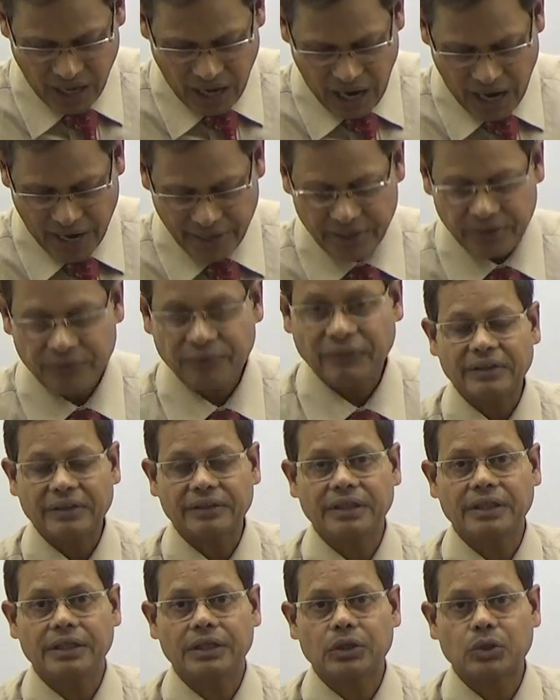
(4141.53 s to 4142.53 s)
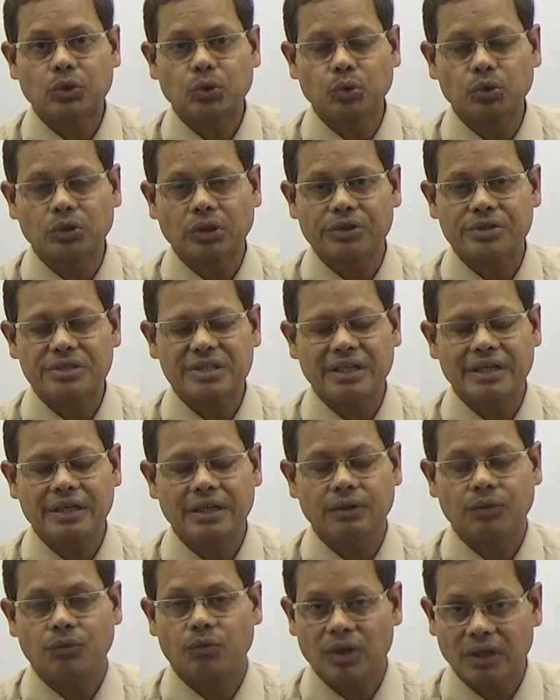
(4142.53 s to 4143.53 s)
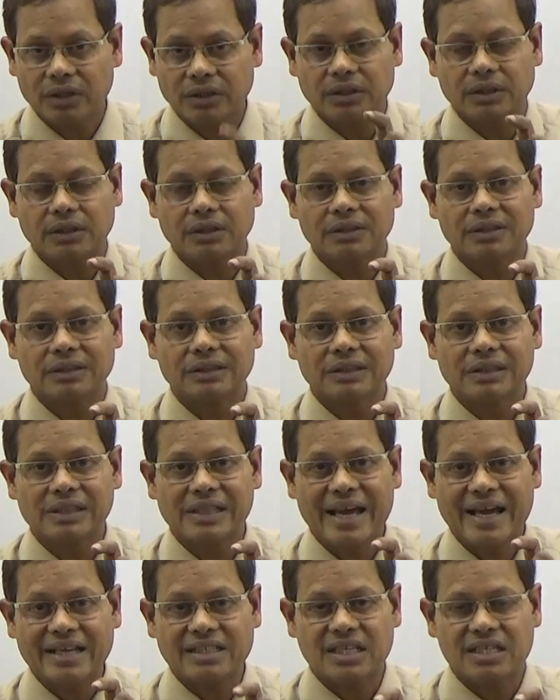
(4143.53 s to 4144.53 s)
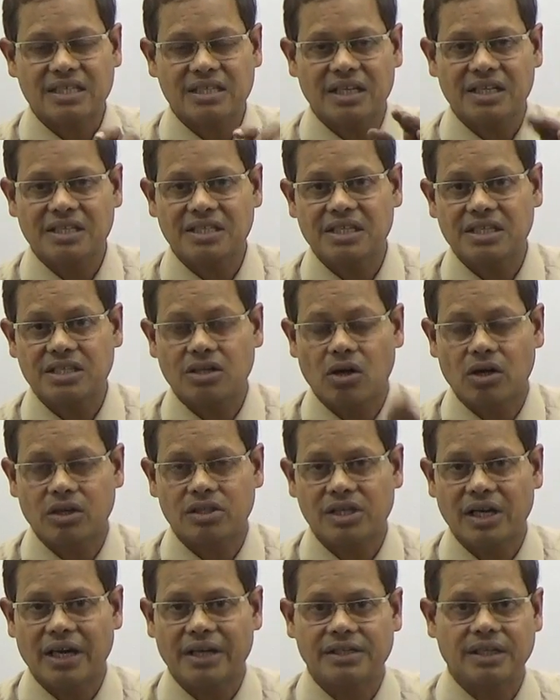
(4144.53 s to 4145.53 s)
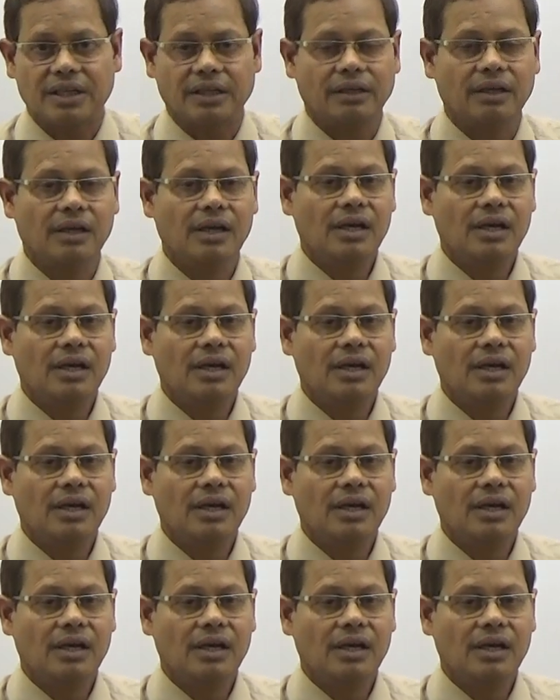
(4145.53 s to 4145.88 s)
and the 2,000 worth accessories is not charging.